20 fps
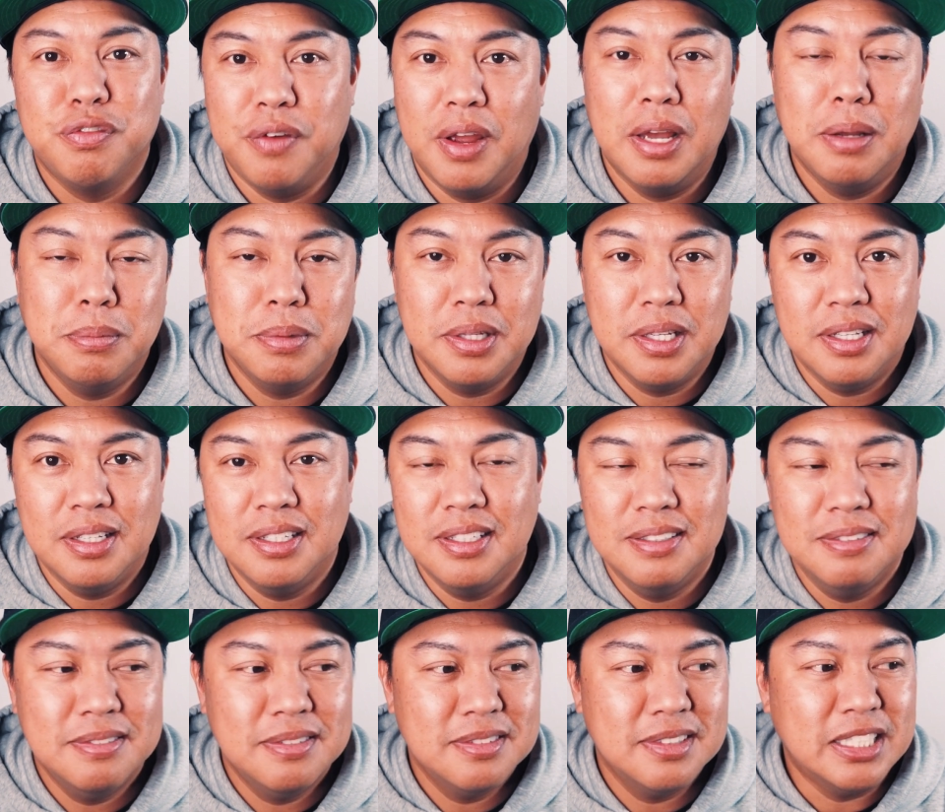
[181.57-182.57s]

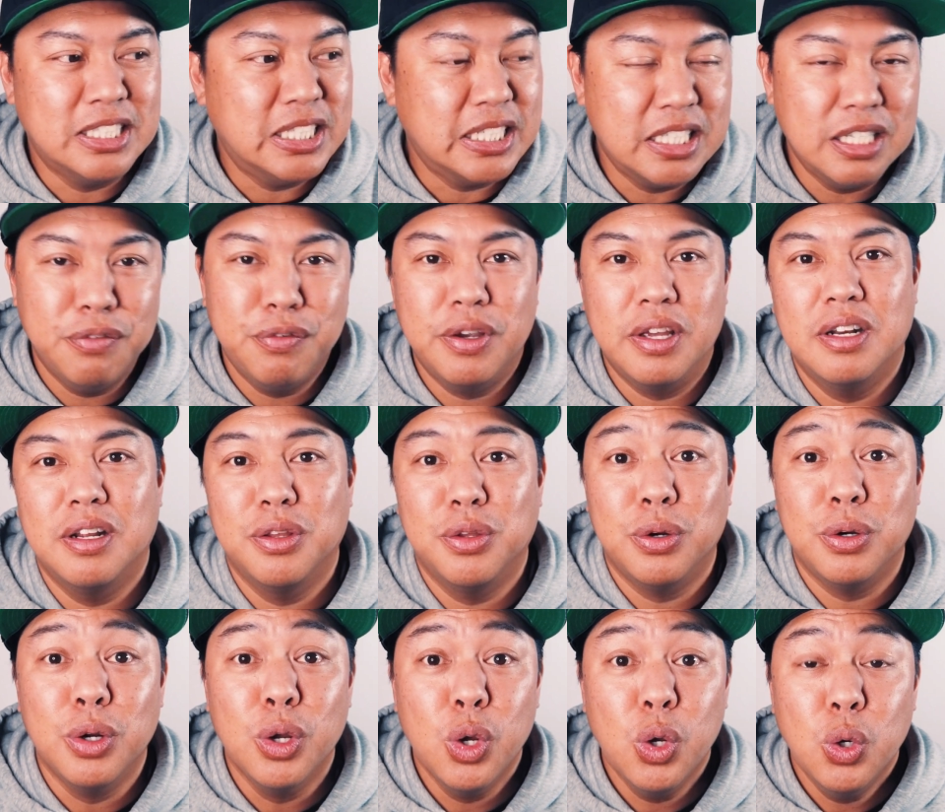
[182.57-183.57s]
family, a significant
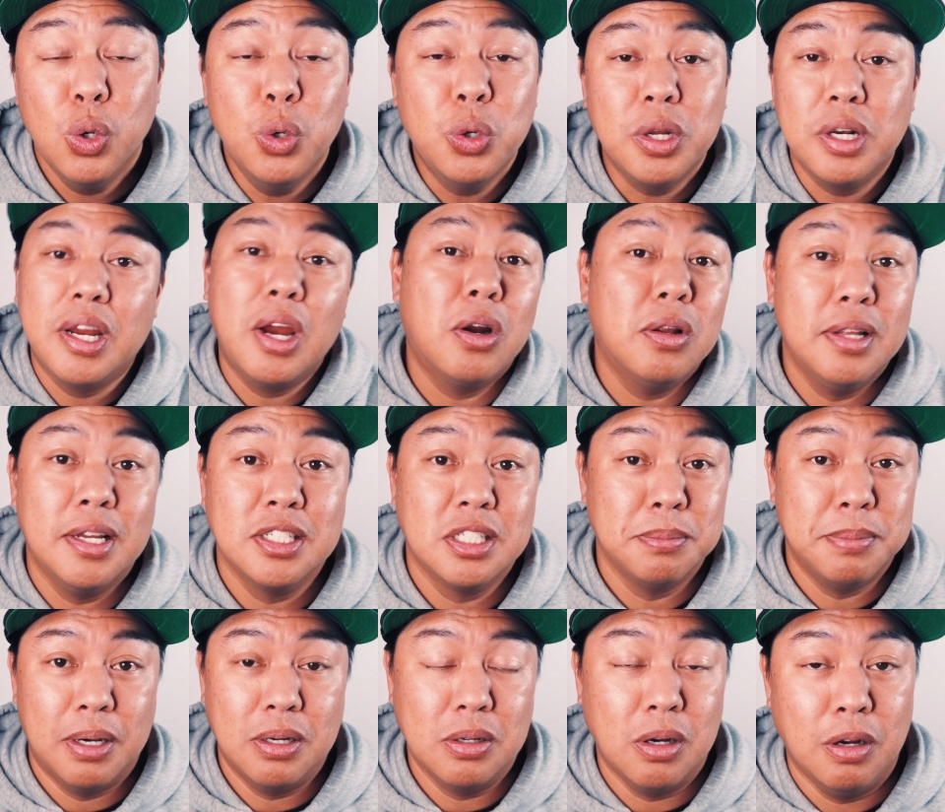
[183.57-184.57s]
other who could care less
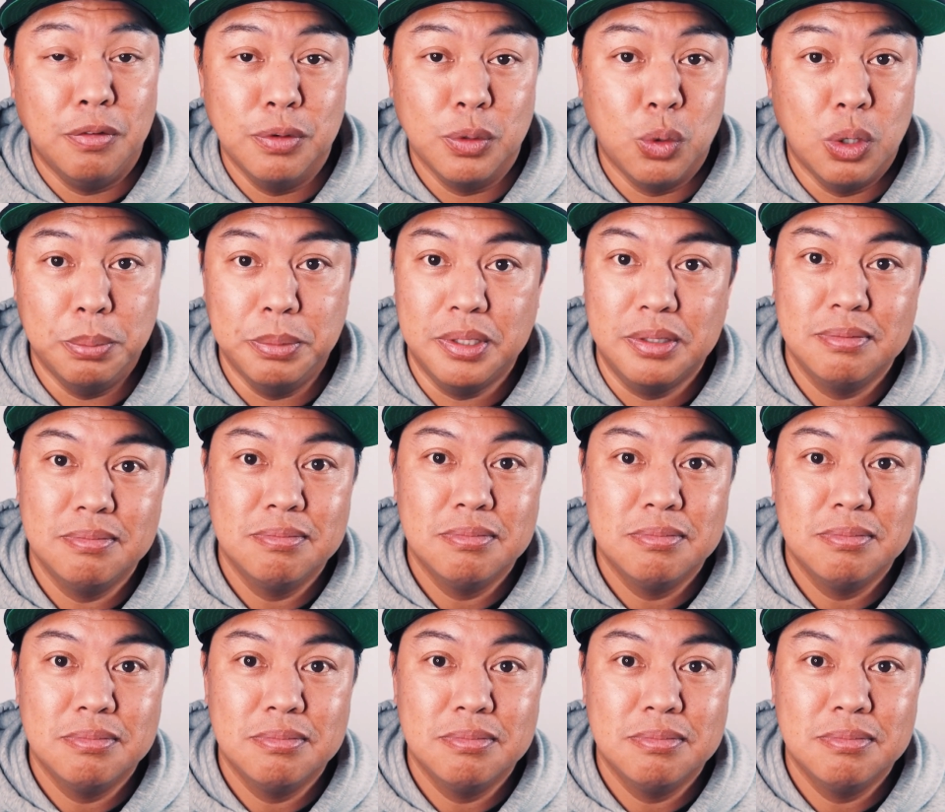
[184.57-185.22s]
about golf equipment,